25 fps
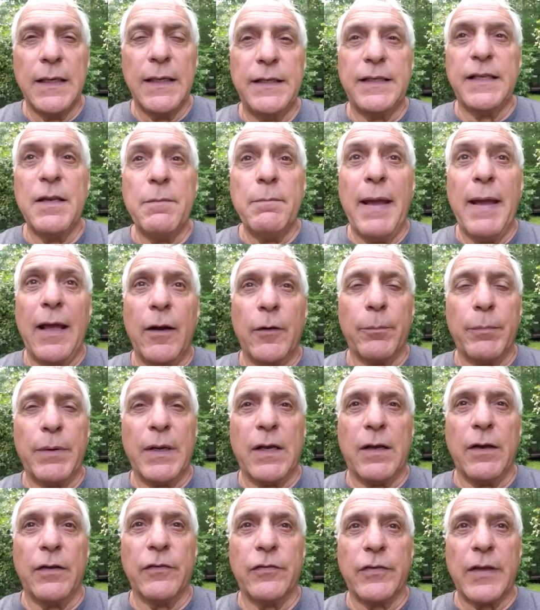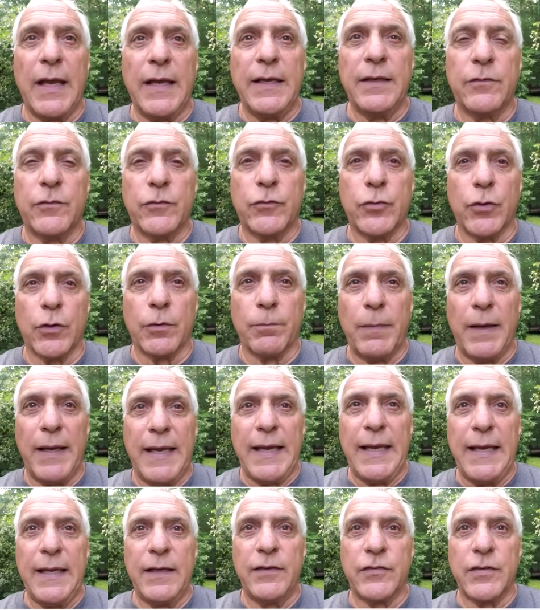It didn't matter because I took my
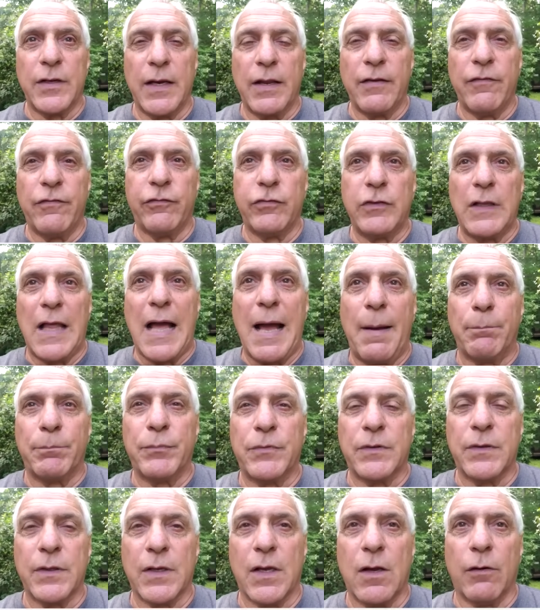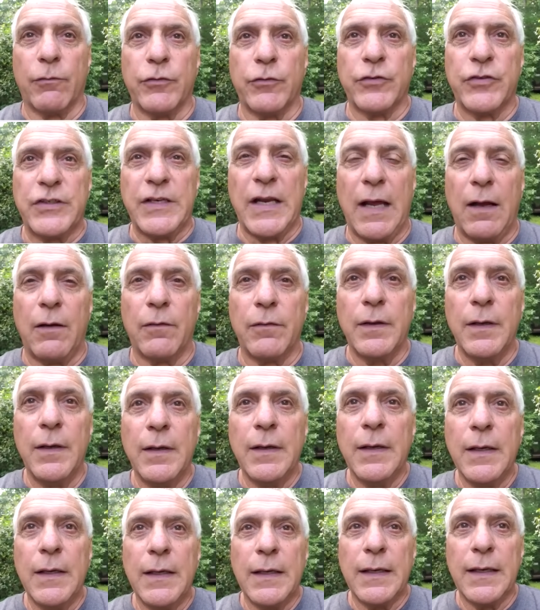hands and I flopped the covers down
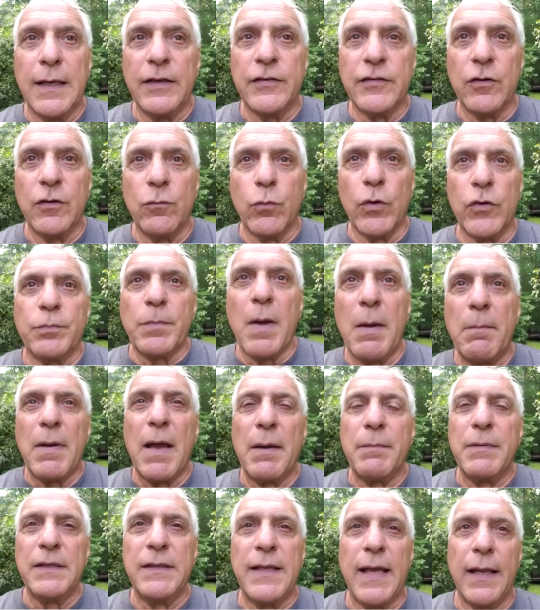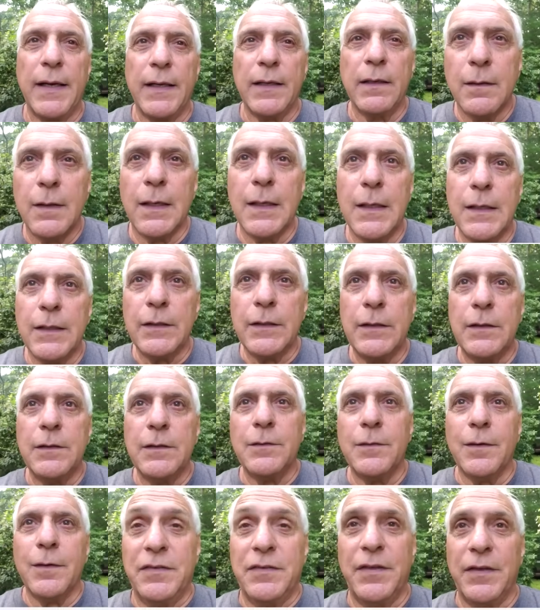and I said, Where's my mommy and daddy?
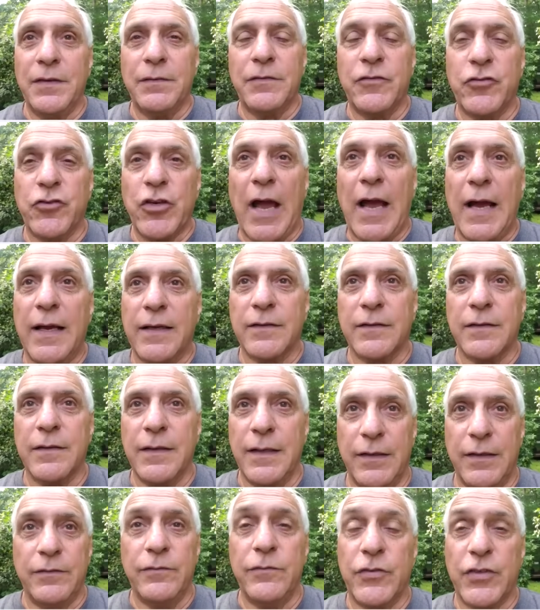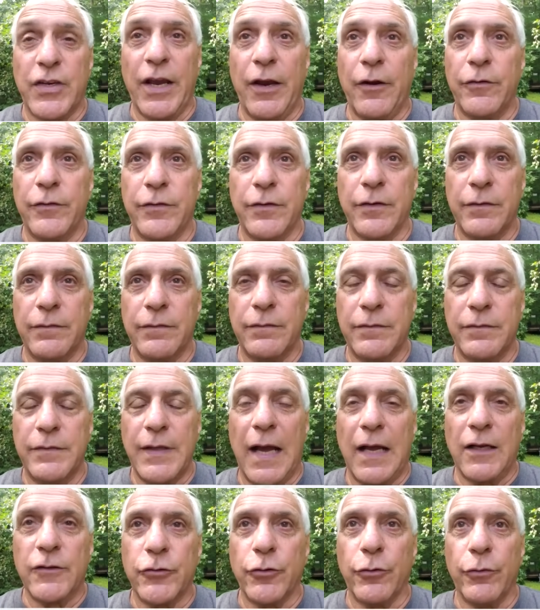And it shocked and scared the
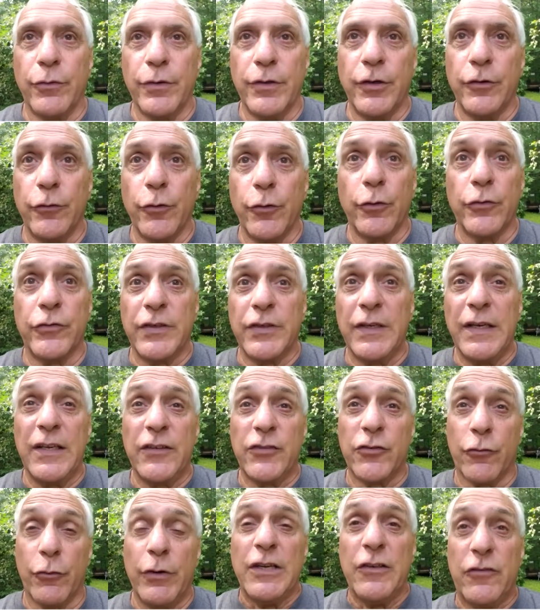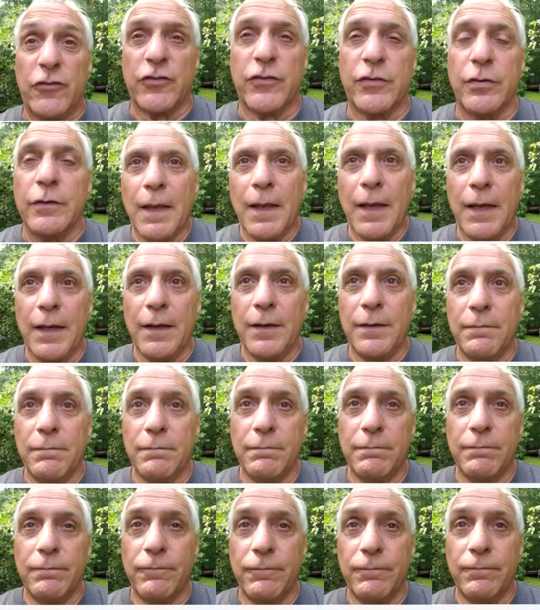doctor and the nurse, and they screeched.
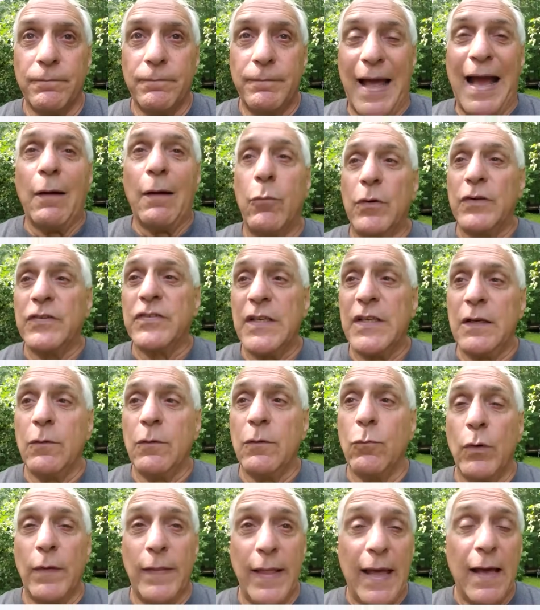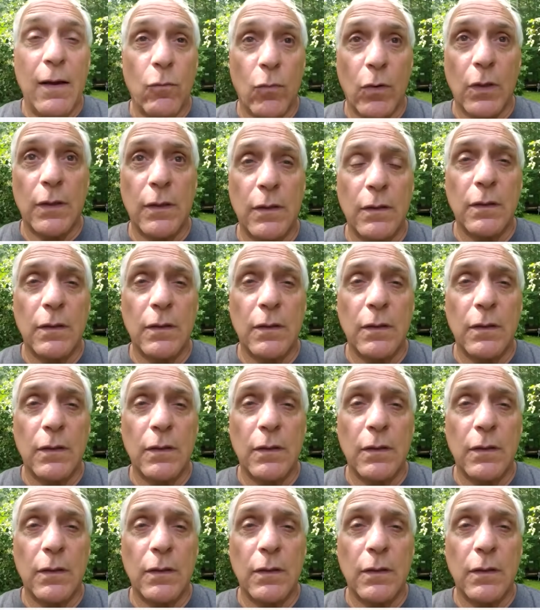And that was it with that one.